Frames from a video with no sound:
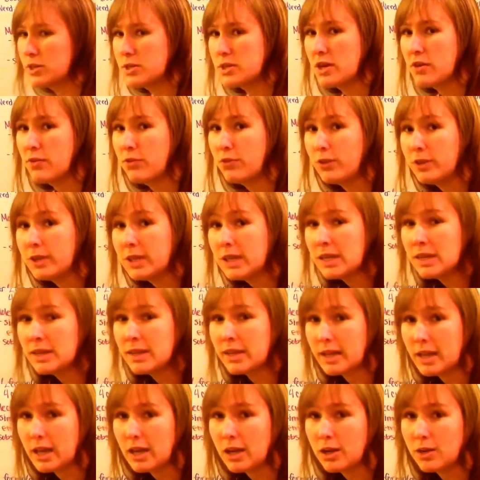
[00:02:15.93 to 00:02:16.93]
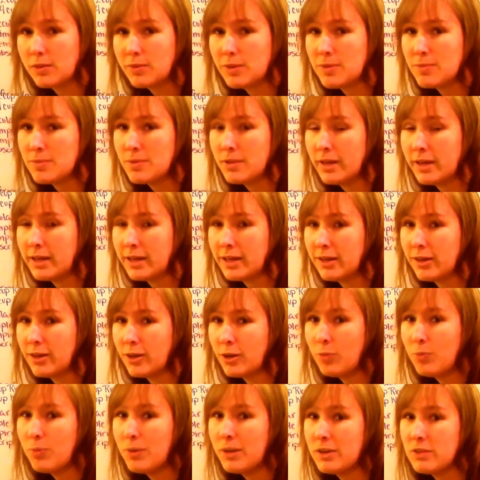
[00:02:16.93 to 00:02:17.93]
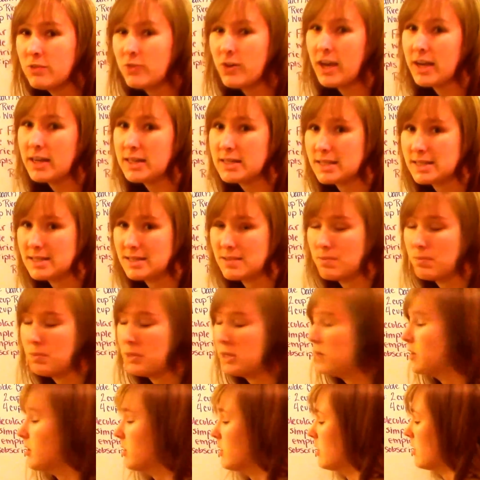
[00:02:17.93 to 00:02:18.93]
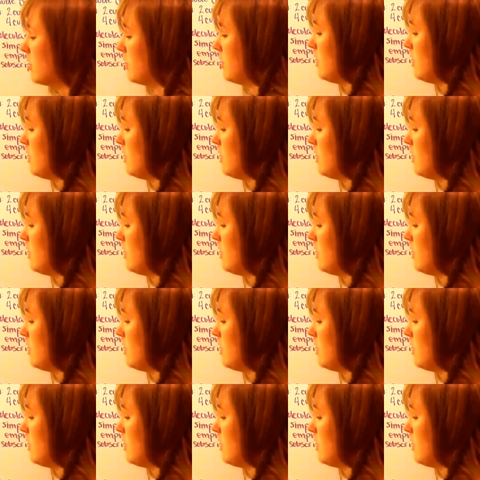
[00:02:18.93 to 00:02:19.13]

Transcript: off looking like it could be molecular, but in fact it's empirical